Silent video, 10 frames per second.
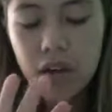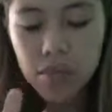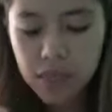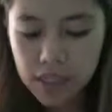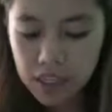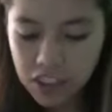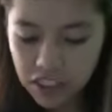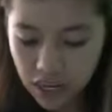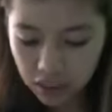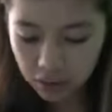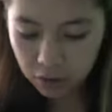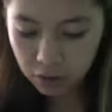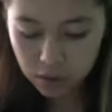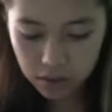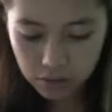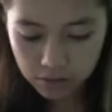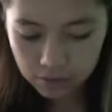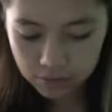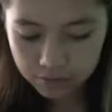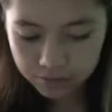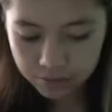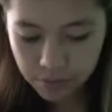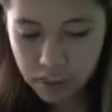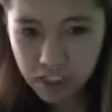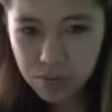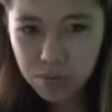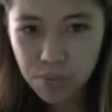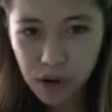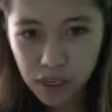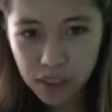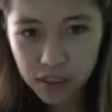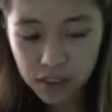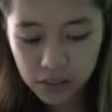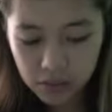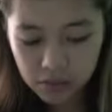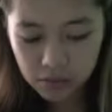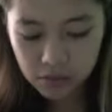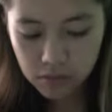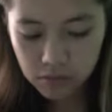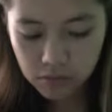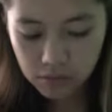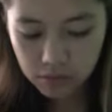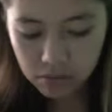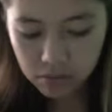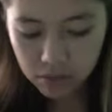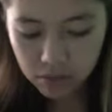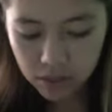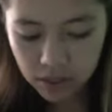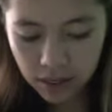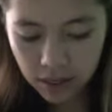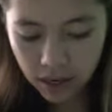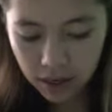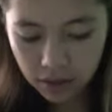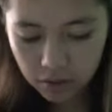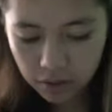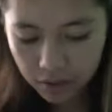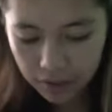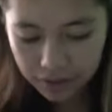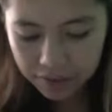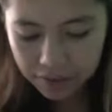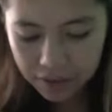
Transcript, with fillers: but it's actually kind of cool and sparkly and yeah, in real life.